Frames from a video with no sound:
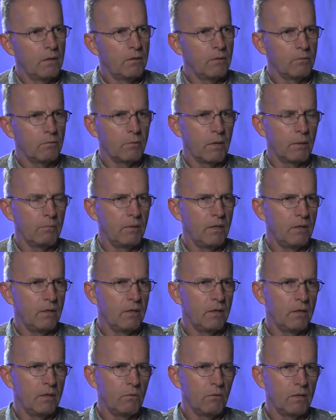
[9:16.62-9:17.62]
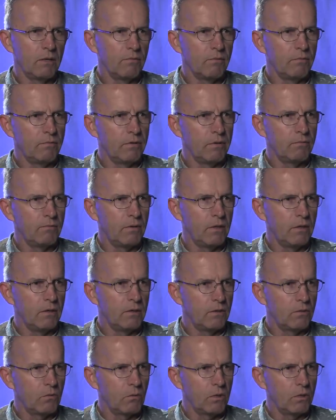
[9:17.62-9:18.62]
there were probably anywhere from 15
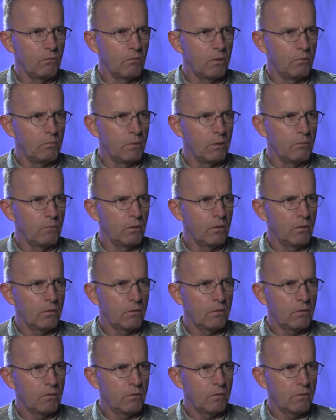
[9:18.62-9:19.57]
to 21 people,